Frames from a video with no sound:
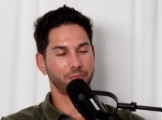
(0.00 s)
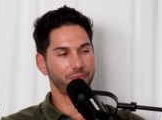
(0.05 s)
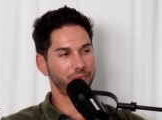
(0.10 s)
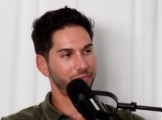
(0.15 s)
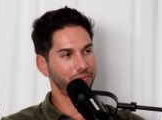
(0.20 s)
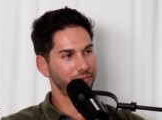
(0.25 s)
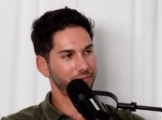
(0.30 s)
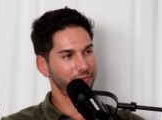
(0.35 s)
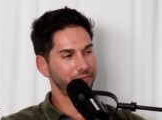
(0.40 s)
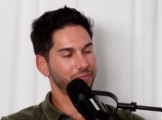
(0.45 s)

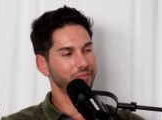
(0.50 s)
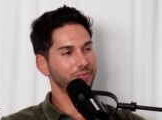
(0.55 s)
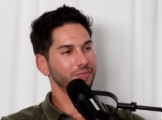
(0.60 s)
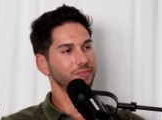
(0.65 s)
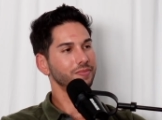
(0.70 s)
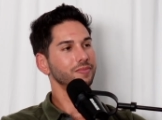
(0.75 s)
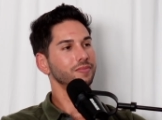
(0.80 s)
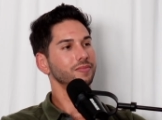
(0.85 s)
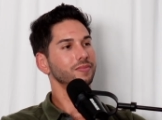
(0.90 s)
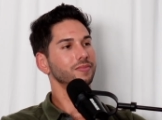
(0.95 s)
The
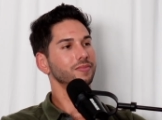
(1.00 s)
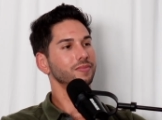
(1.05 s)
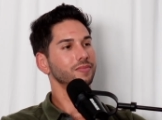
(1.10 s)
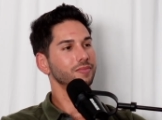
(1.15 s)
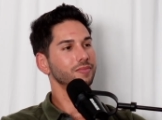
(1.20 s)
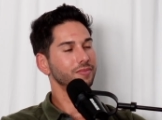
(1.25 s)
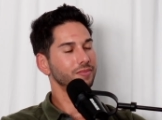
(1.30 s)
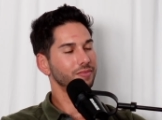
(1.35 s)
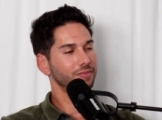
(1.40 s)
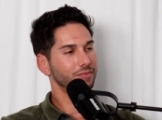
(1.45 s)
protocol,
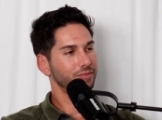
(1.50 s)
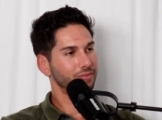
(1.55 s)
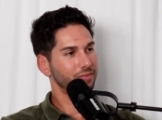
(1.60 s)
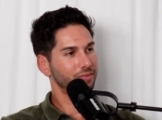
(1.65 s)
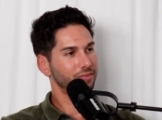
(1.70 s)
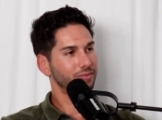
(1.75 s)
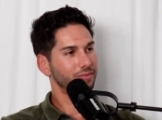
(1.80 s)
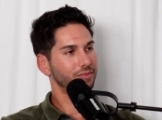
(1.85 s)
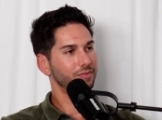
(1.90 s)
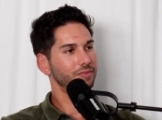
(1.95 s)
if
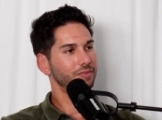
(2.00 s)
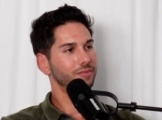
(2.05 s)
you can't